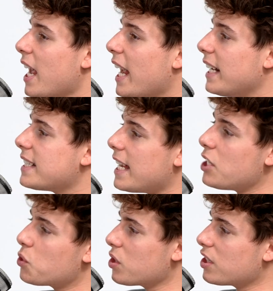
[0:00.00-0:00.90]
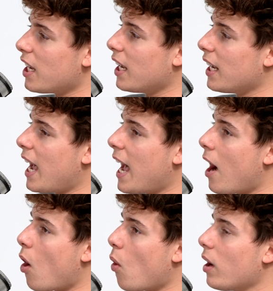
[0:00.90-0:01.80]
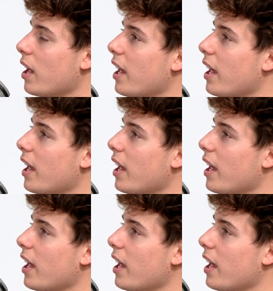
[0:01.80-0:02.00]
it is interesting how